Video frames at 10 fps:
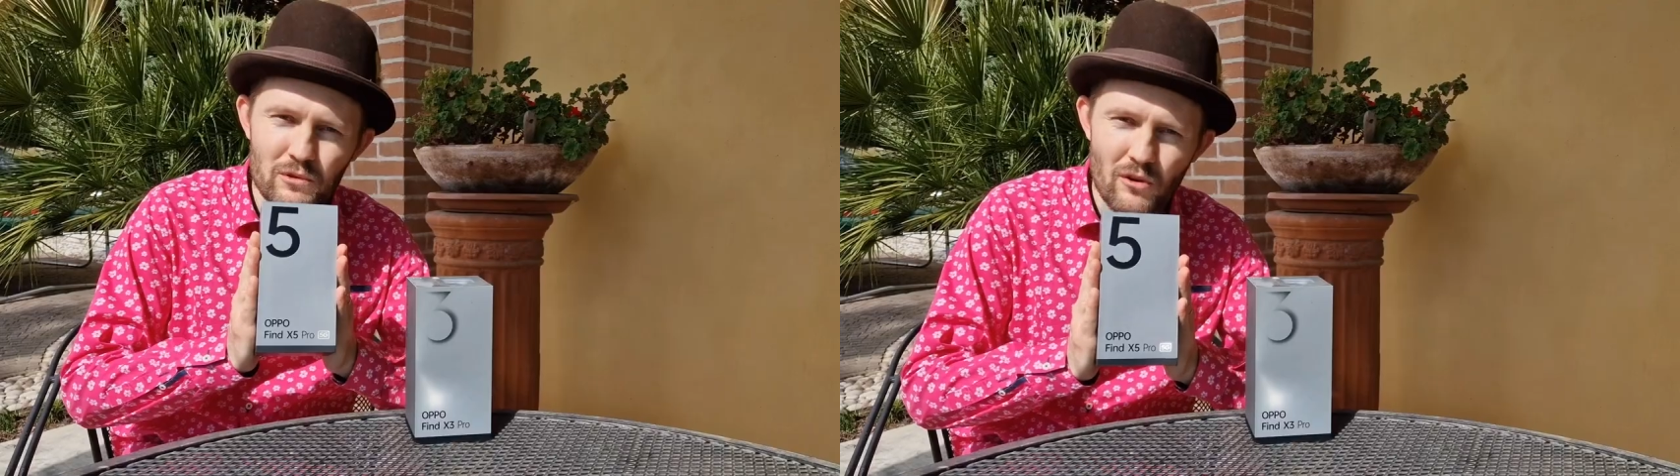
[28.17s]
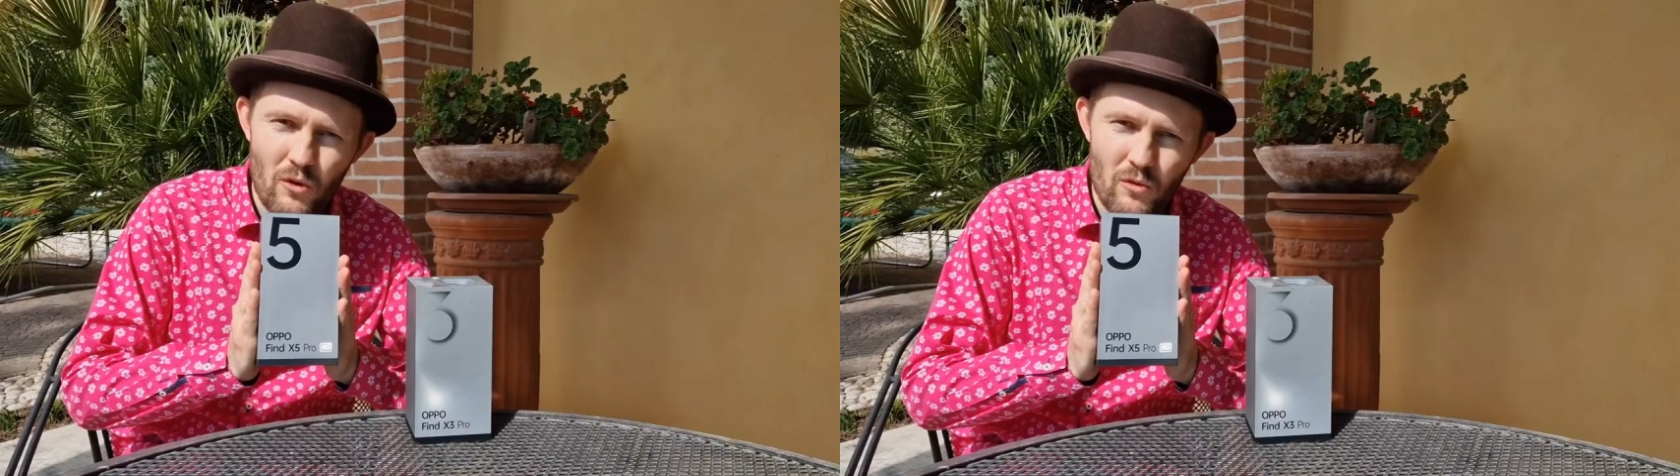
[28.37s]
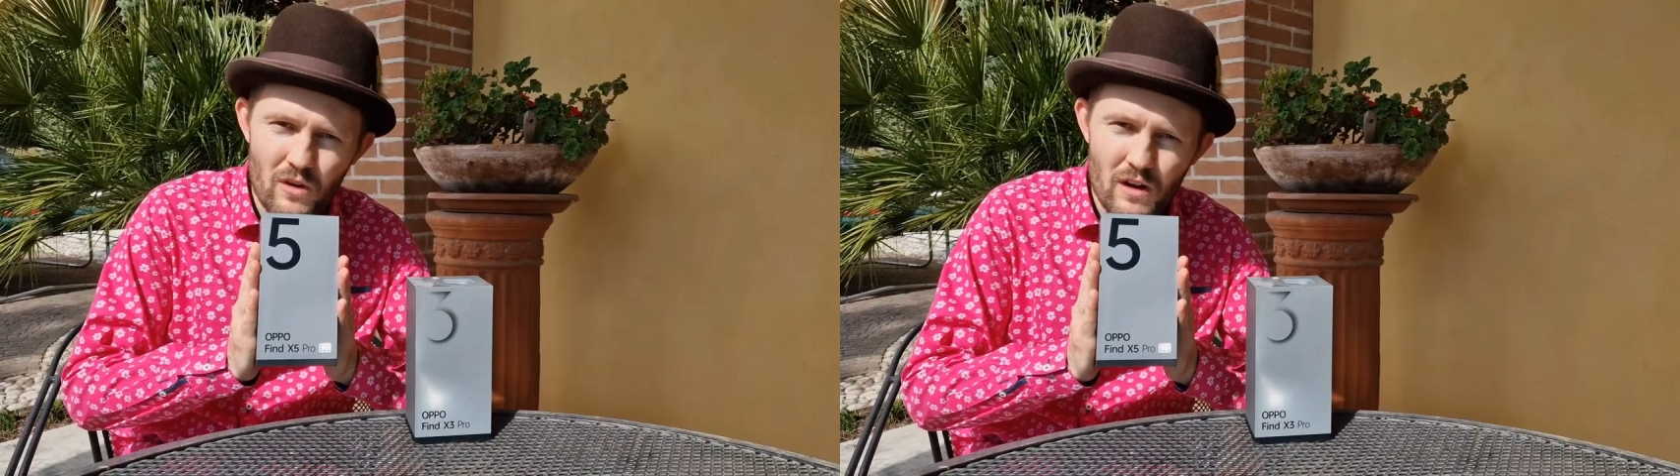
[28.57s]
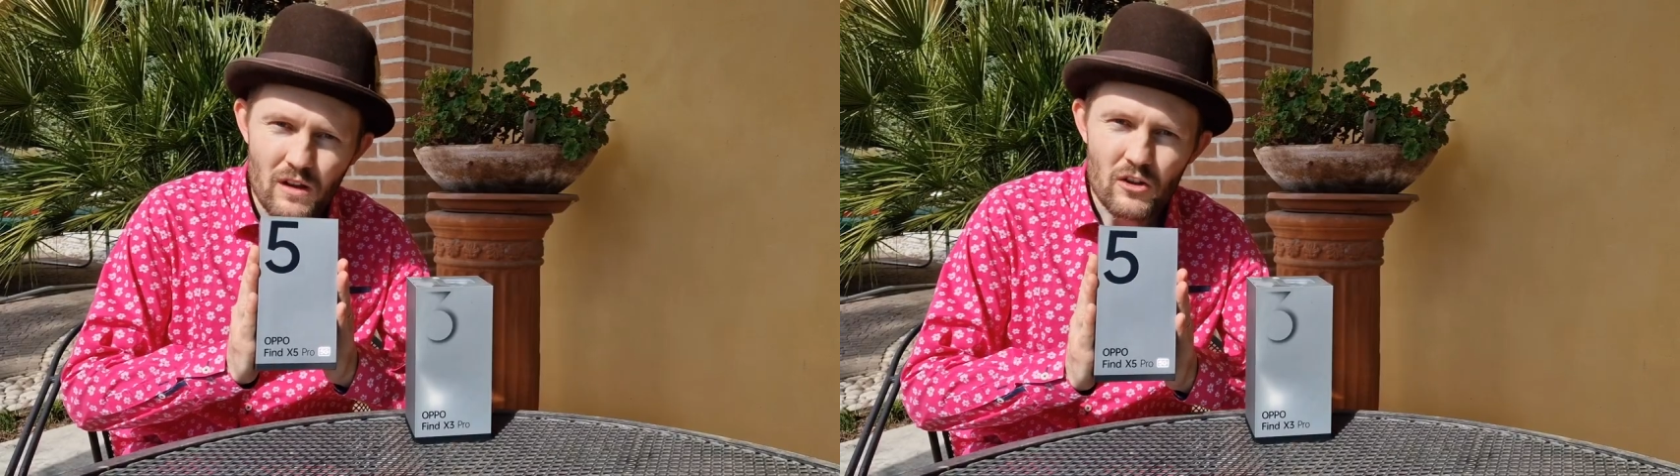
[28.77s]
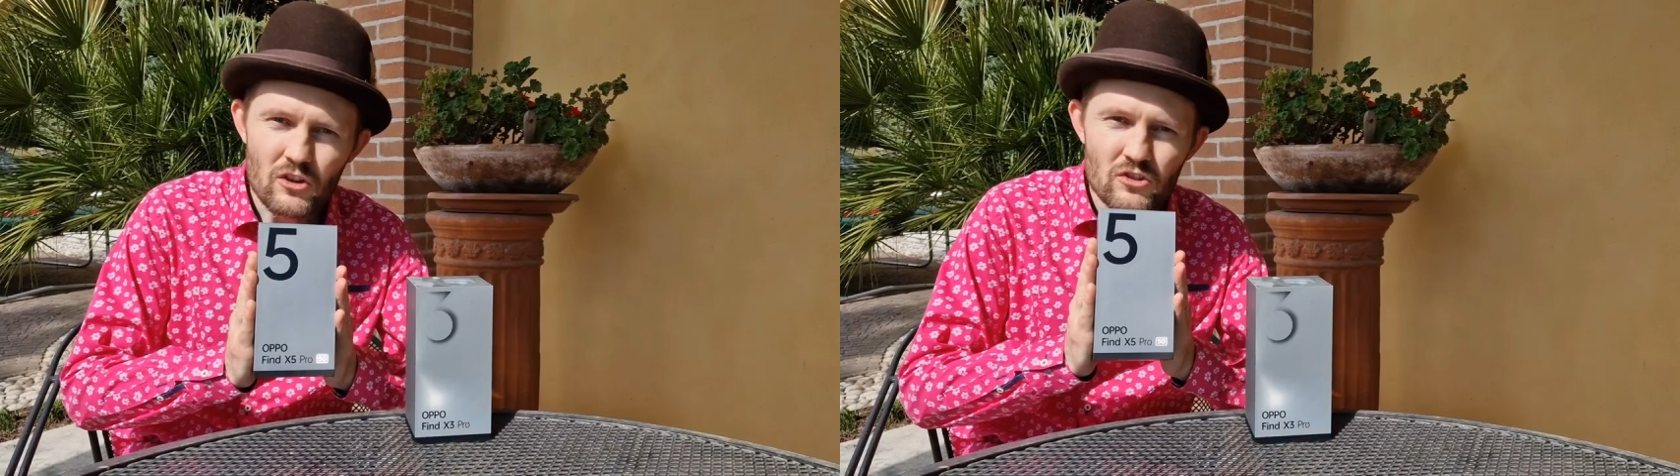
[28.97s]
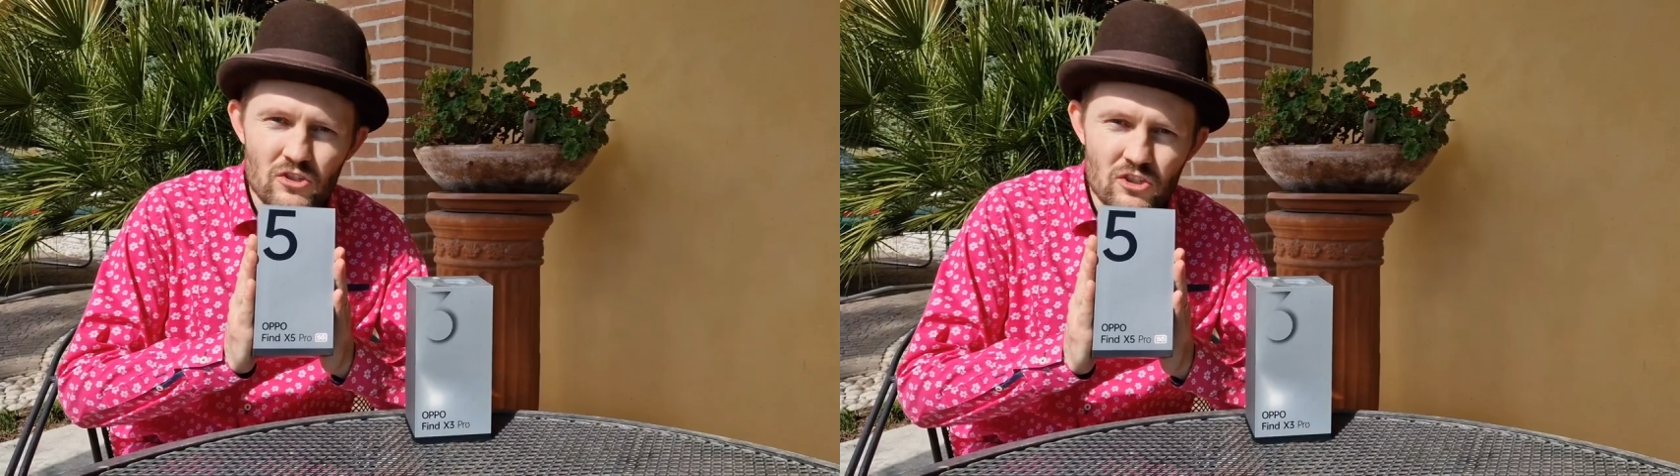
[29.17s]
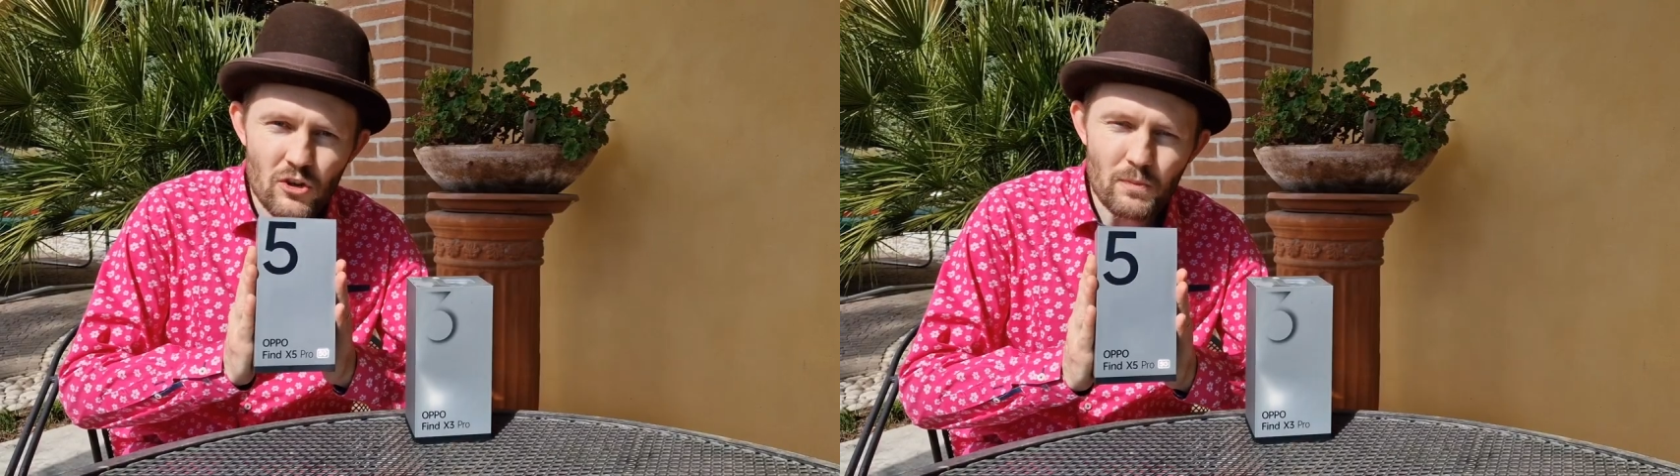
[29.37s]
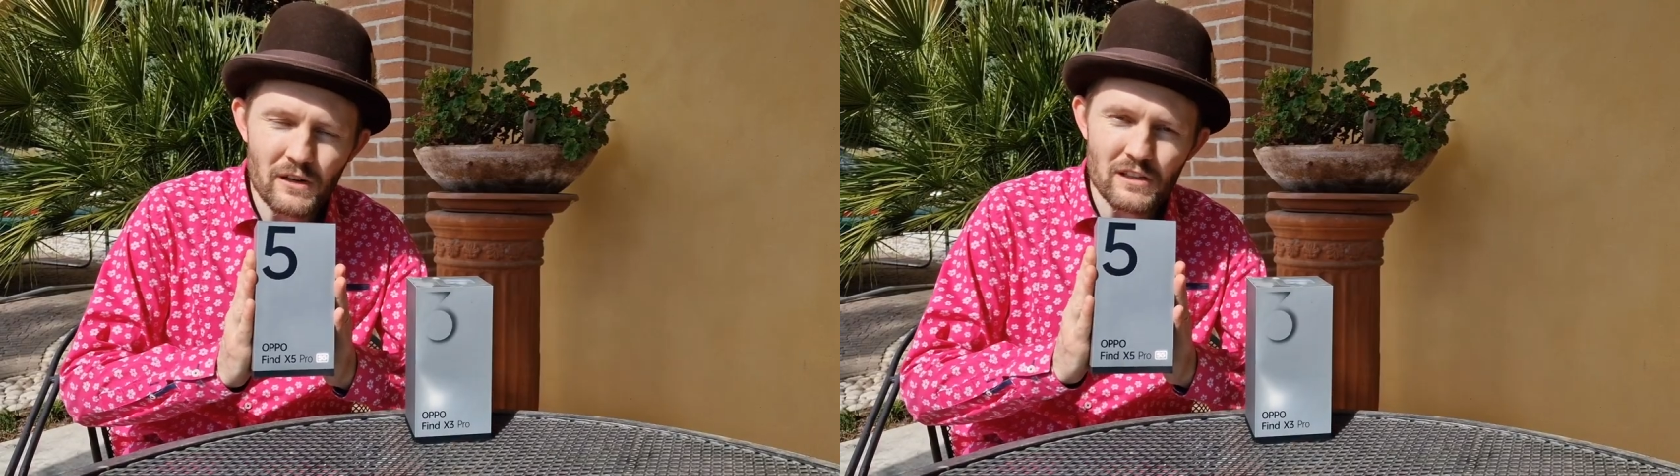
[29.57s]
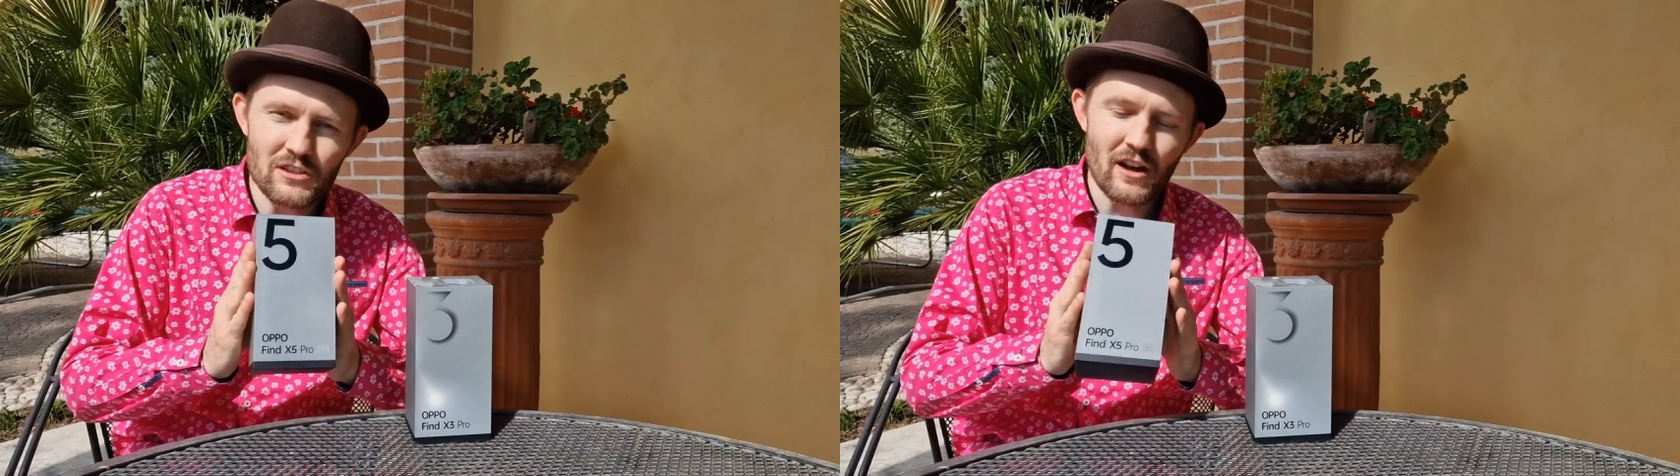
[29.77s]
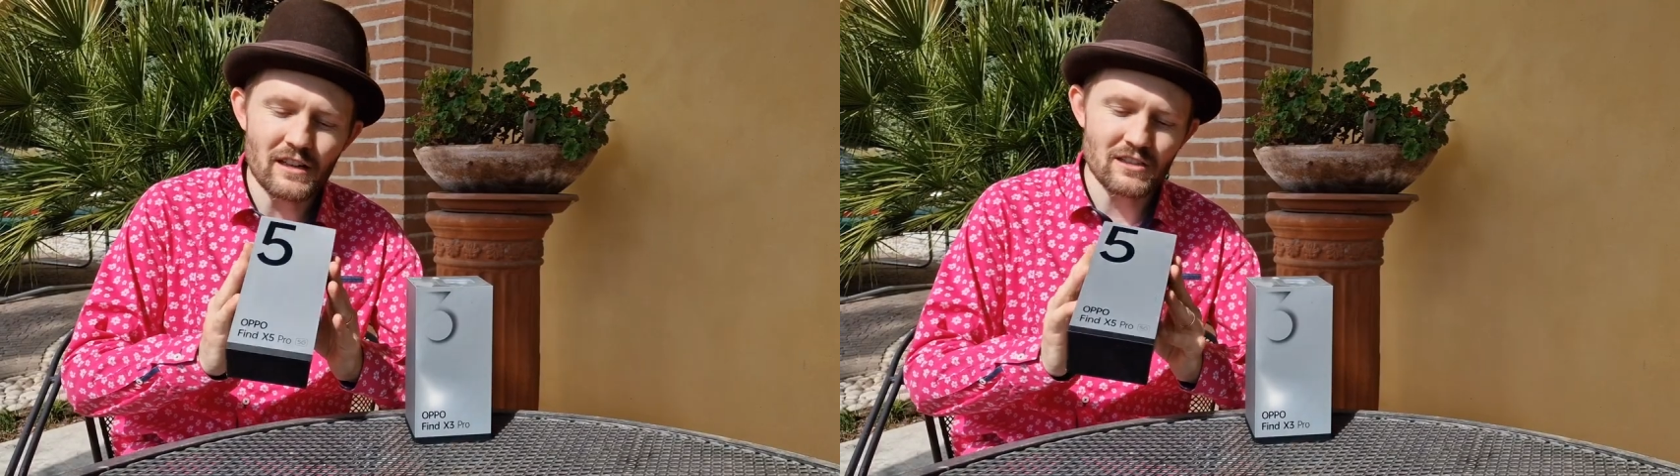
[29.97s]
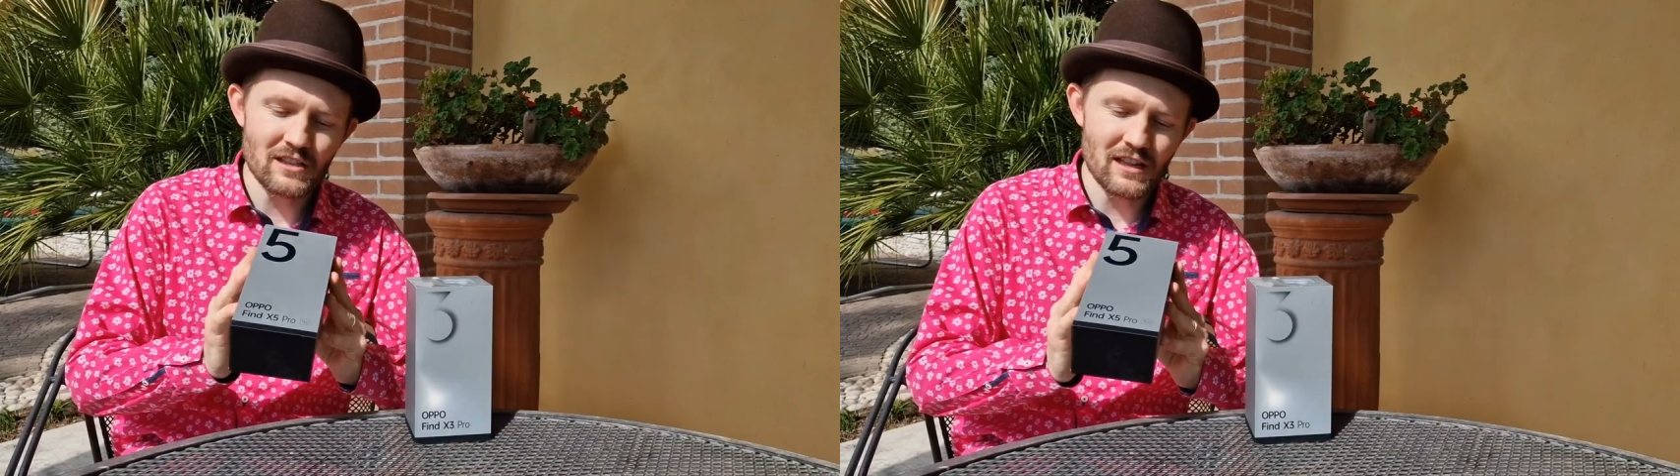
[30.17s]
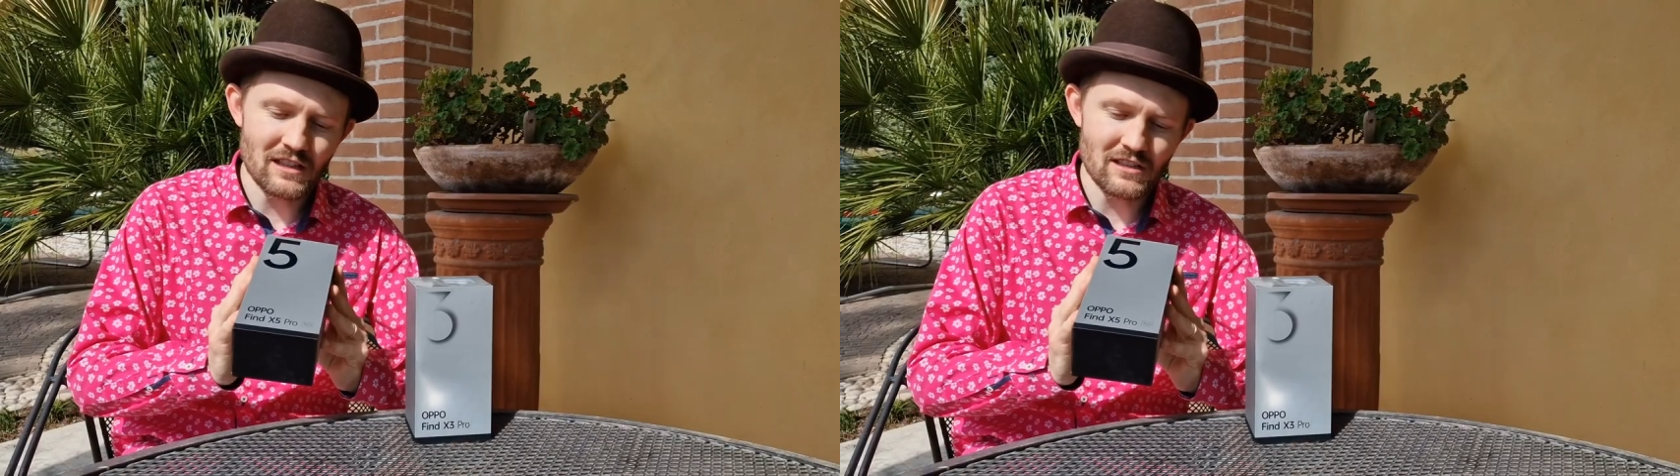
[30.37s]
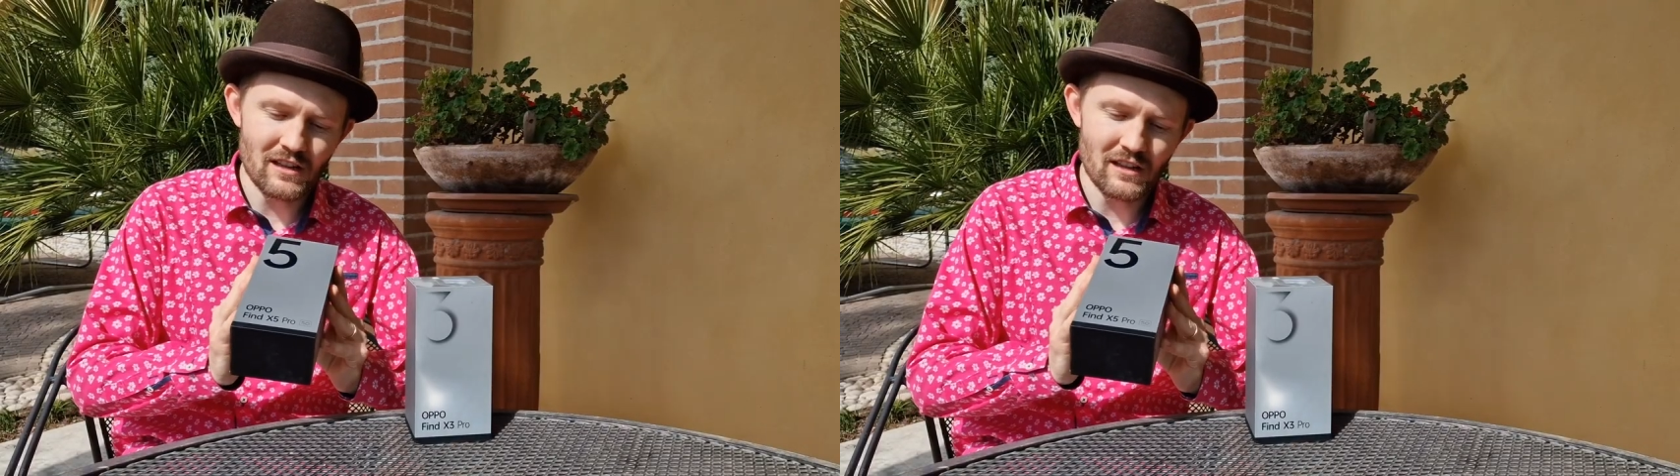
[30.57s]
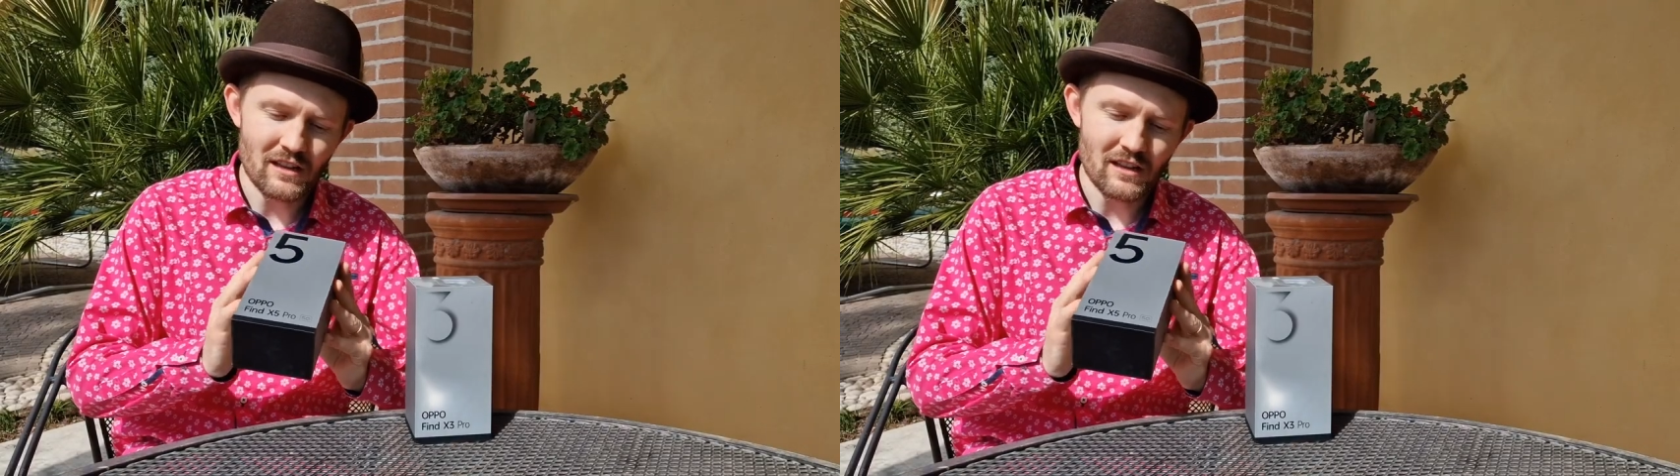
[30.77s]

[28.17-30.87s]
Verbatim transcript: Pro. Super excited to get